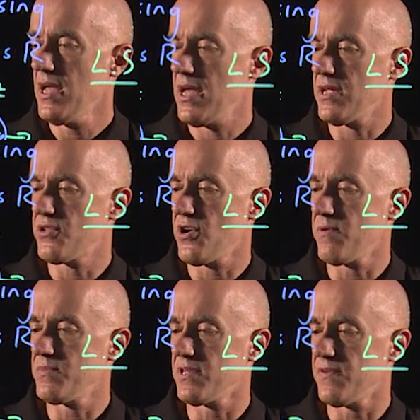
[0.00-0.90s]
in
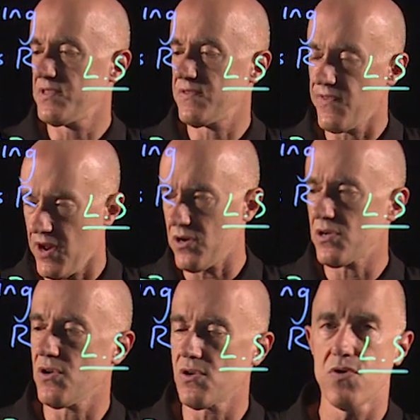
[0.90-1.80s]
terms of
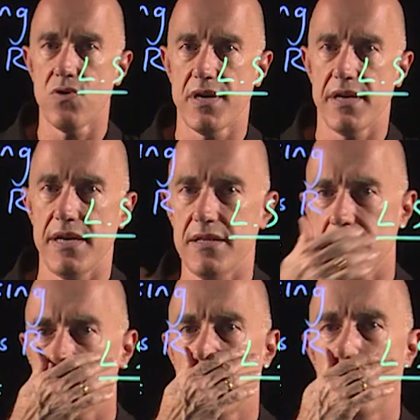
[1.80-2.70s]
spherical
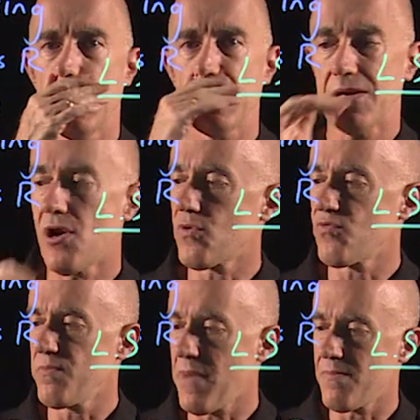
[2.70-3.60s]
coordinates. You don't
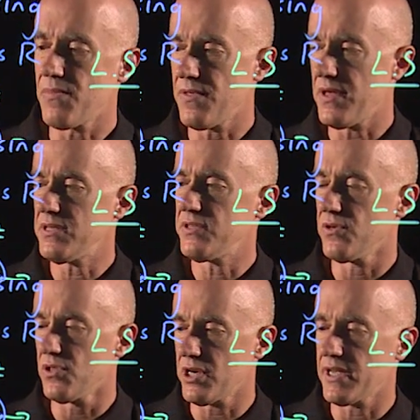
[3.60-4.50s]
remember this,
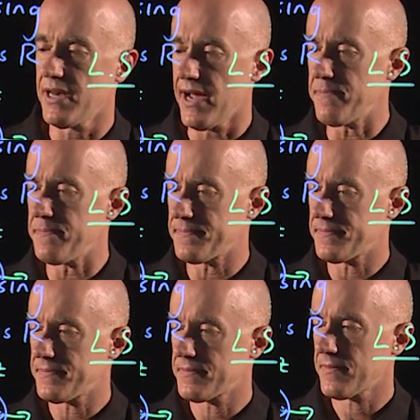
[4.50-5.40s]
you look it up.
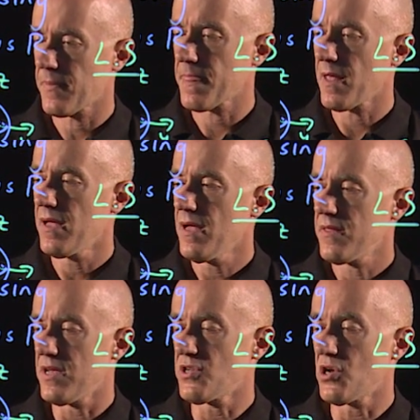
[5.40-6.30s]

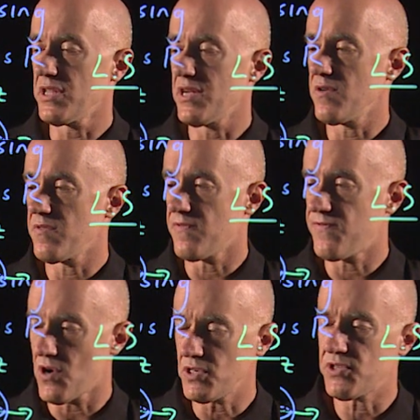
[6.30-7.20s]
There's only the
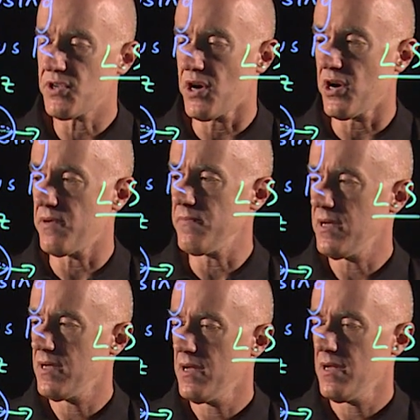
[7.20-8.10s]
first term
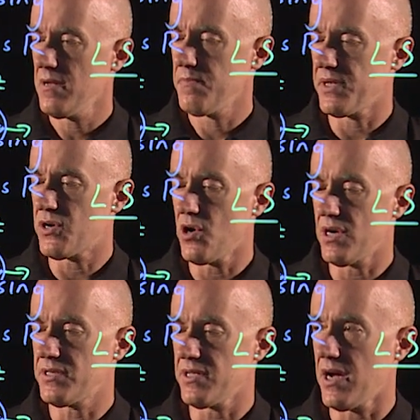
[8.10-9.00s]

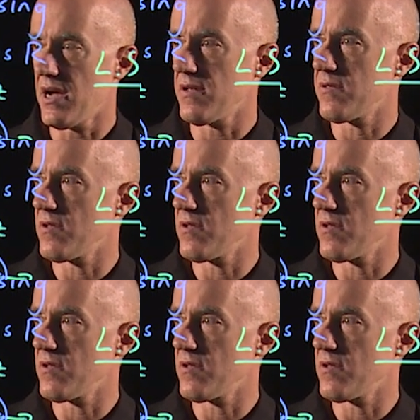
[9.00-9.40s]
because uh,